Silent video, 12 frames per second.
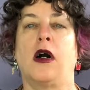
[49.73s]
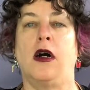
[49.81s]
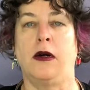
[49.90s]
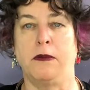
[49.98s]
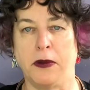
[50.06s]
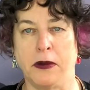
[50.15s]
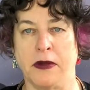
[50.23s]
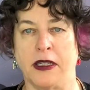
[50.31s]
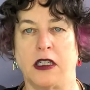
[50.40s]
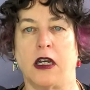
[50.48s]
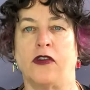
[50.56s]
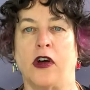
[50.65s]
complement
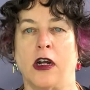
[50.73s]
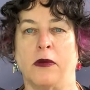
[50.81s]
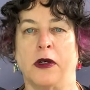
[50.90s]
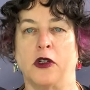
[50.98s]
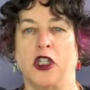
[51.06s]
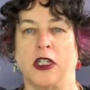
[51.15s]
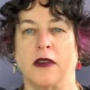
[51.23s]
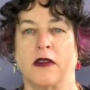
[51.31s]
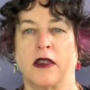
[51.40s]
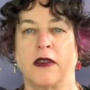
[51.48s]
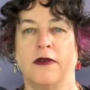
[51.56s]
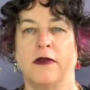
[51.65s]
of our emotions.